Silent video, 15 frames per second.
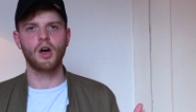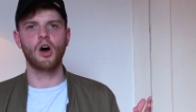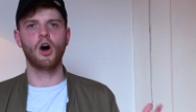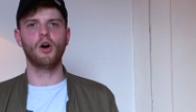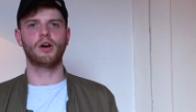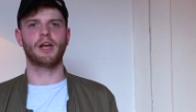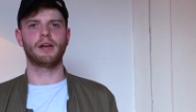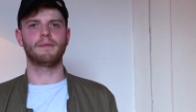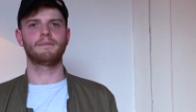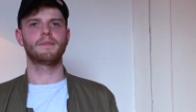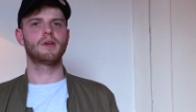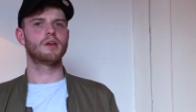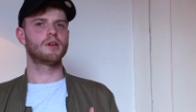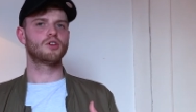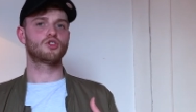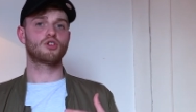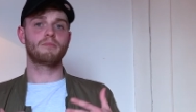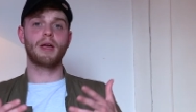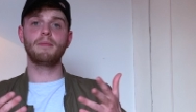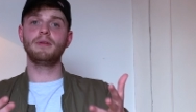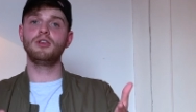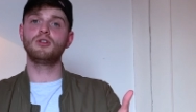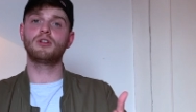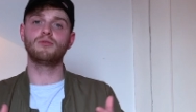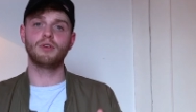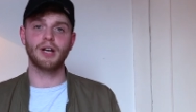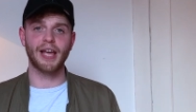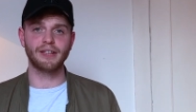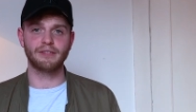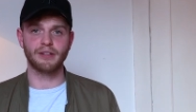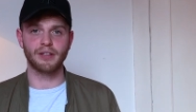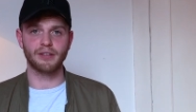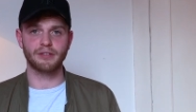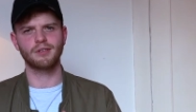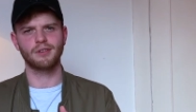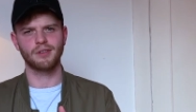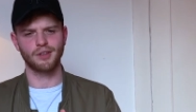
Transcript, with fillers: Okay, so maybe you can relate to this.